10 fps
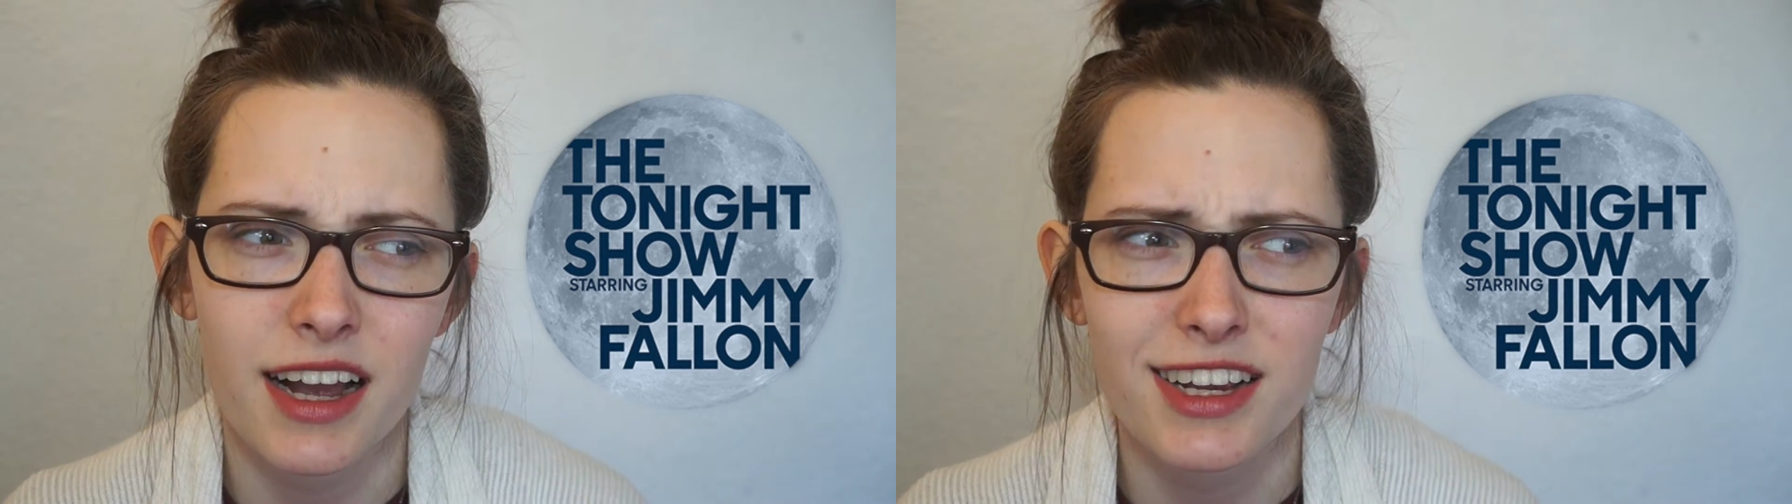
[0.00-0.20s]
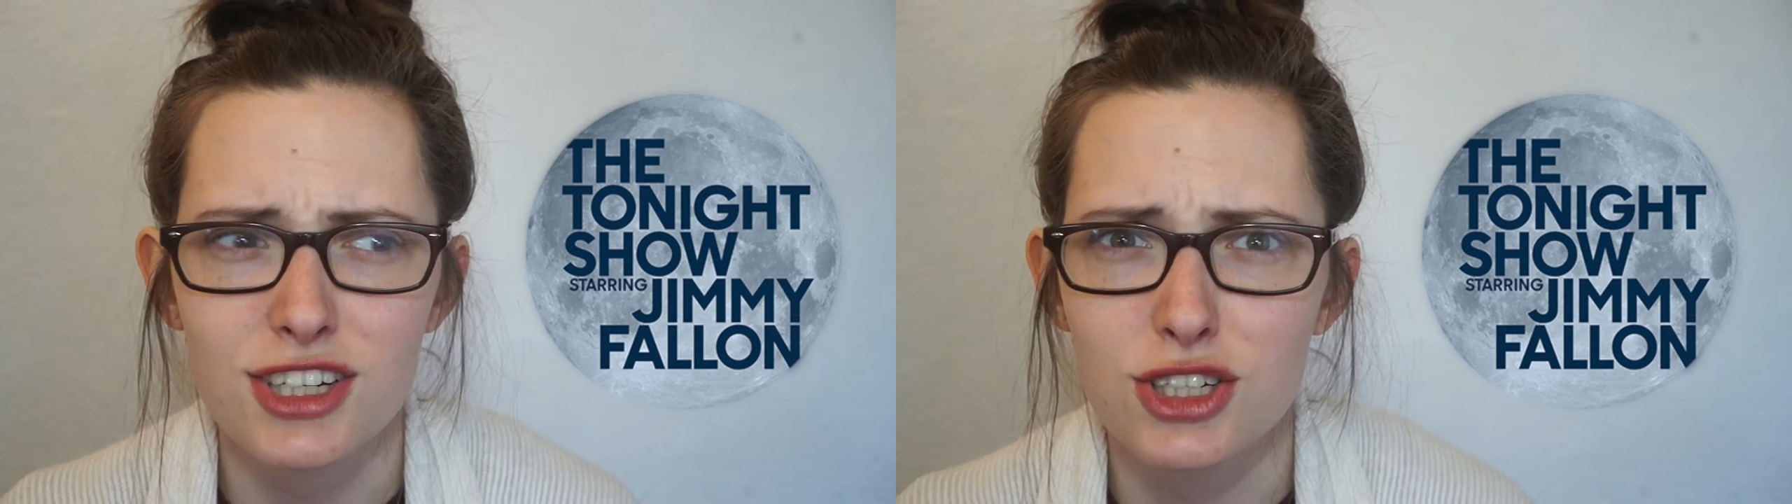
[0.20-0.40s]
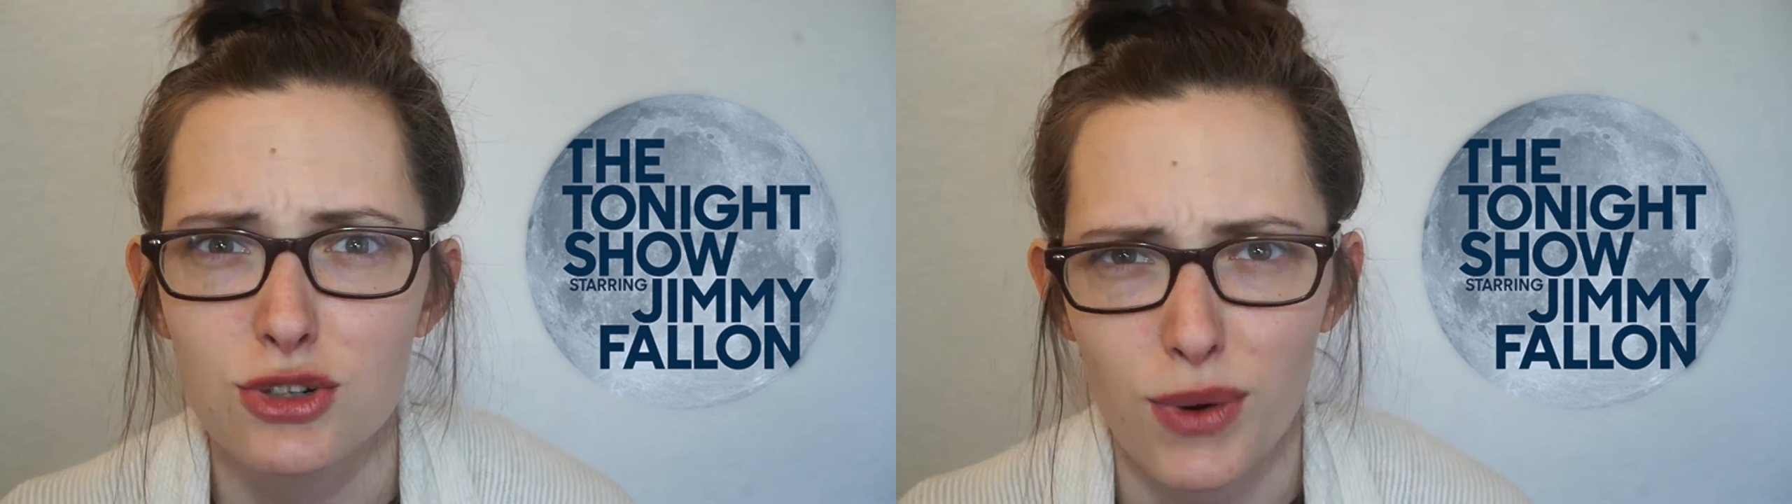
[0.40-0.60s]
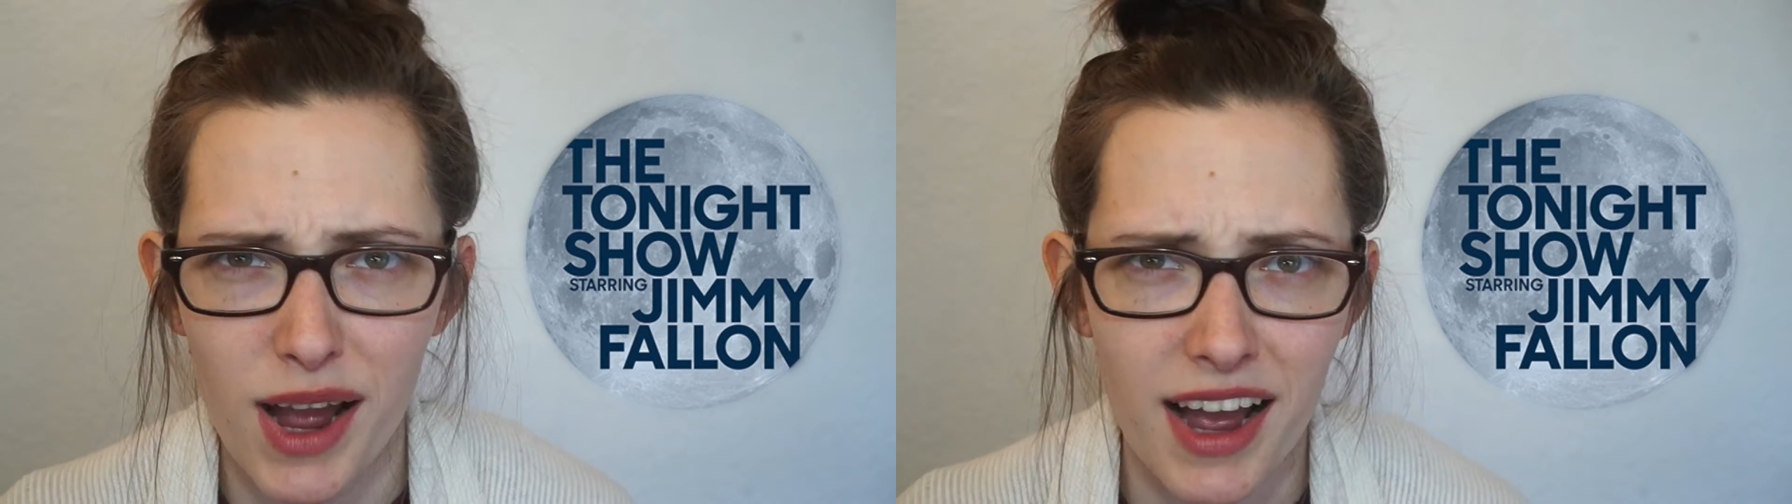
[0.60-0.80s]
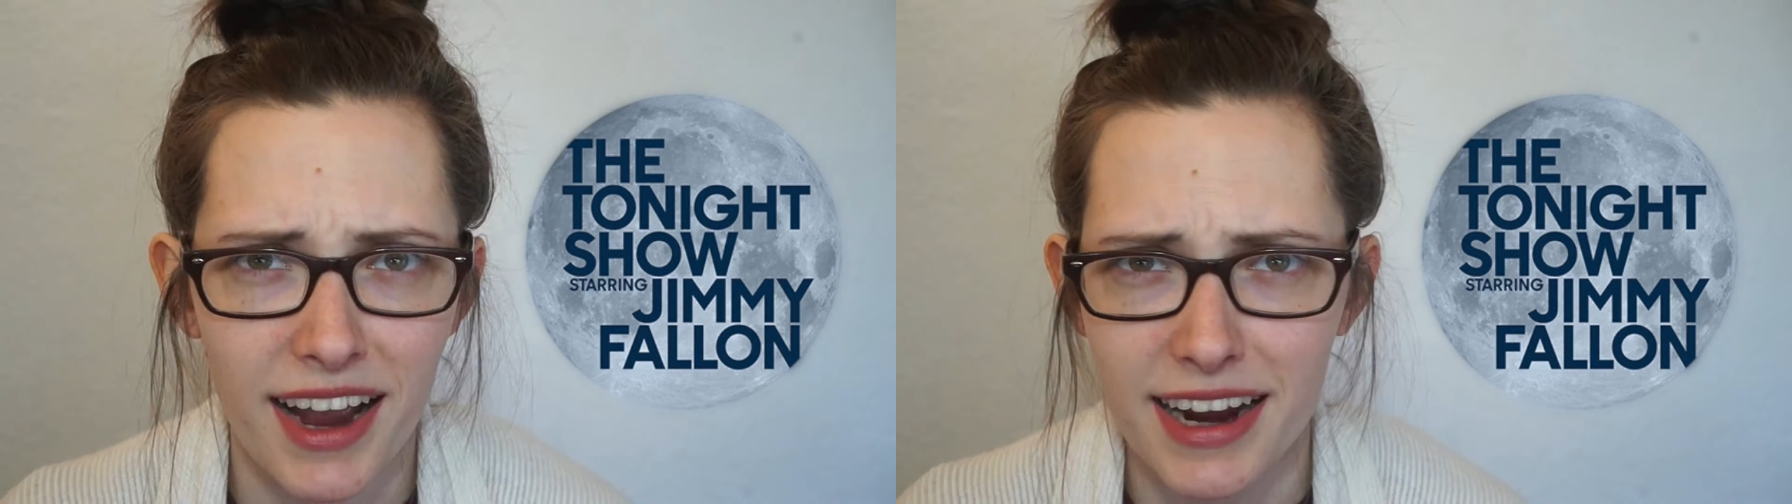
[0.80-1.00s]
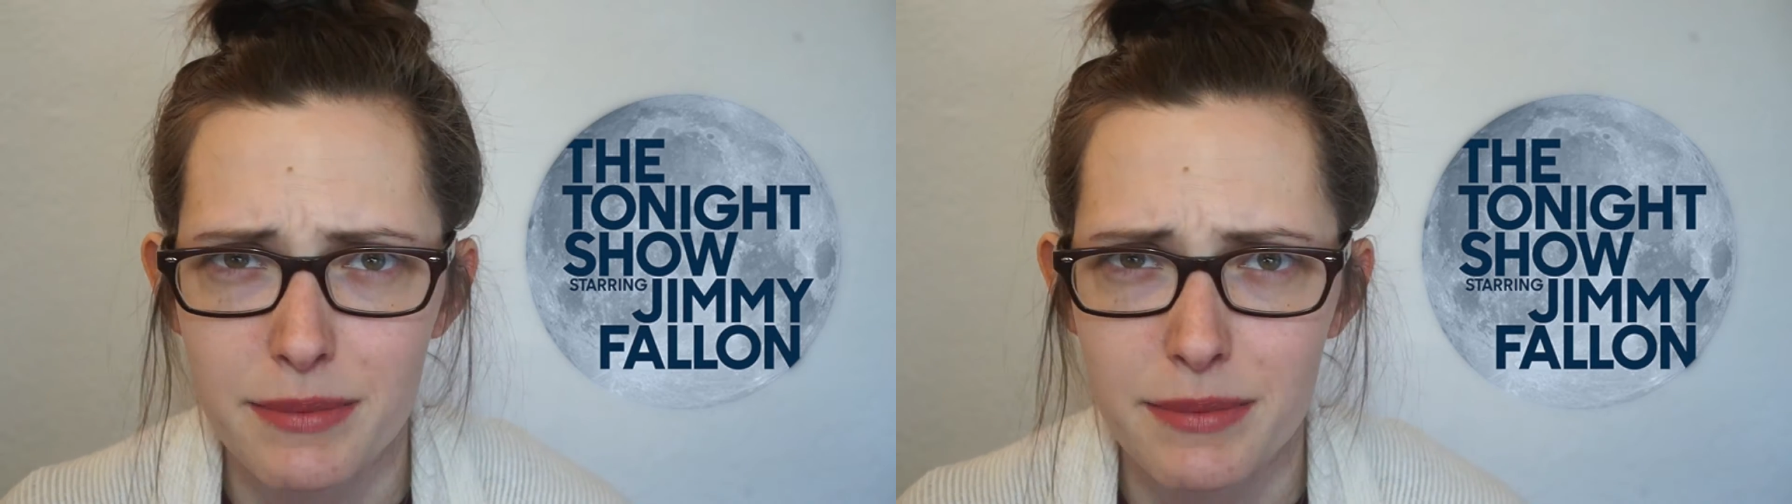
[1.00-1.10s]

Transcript: I could try.